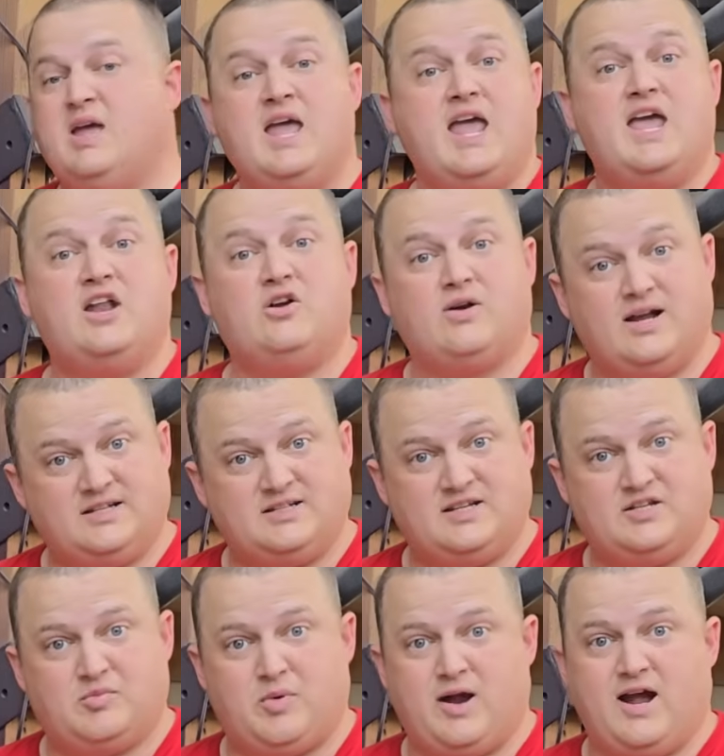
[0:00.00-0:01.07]
interesting
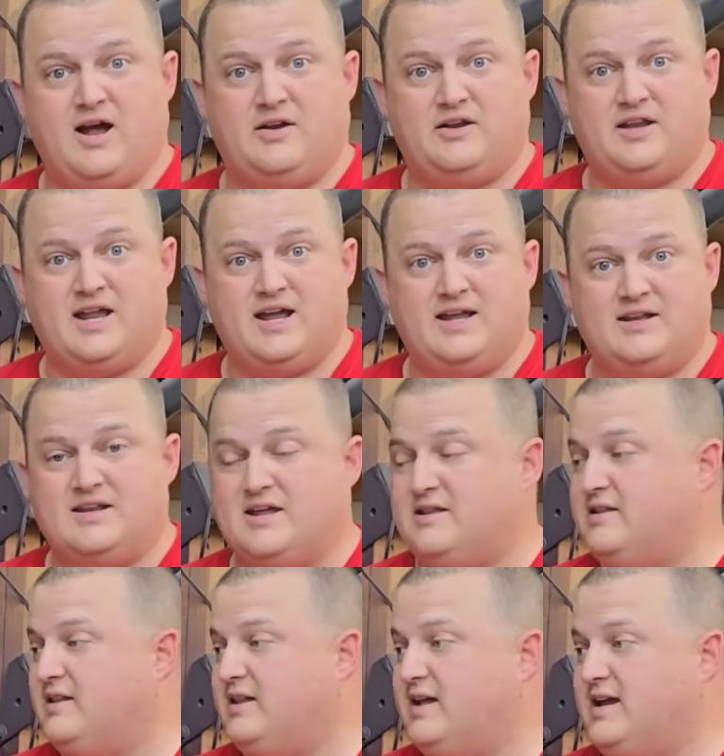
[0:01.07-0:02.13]
spray out today
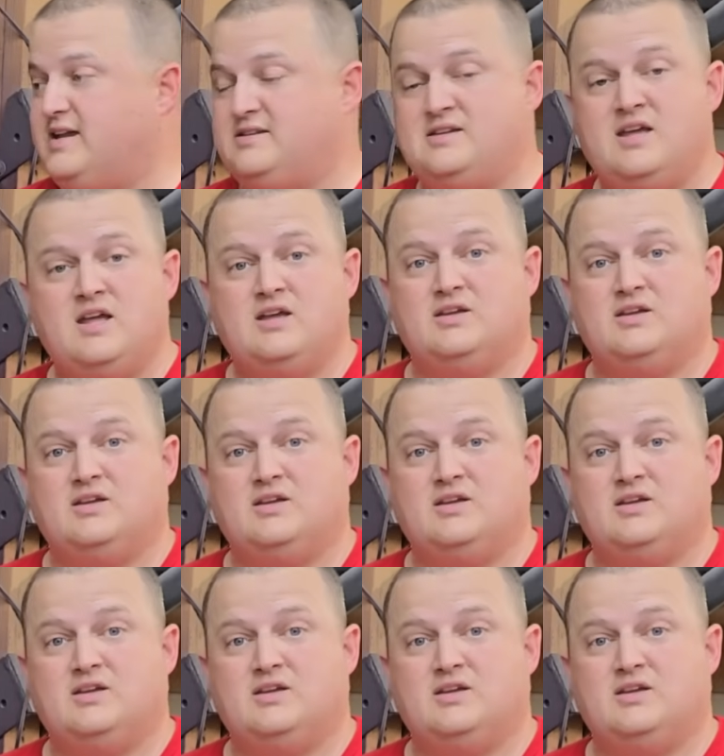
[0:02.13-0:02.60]
nonetheless.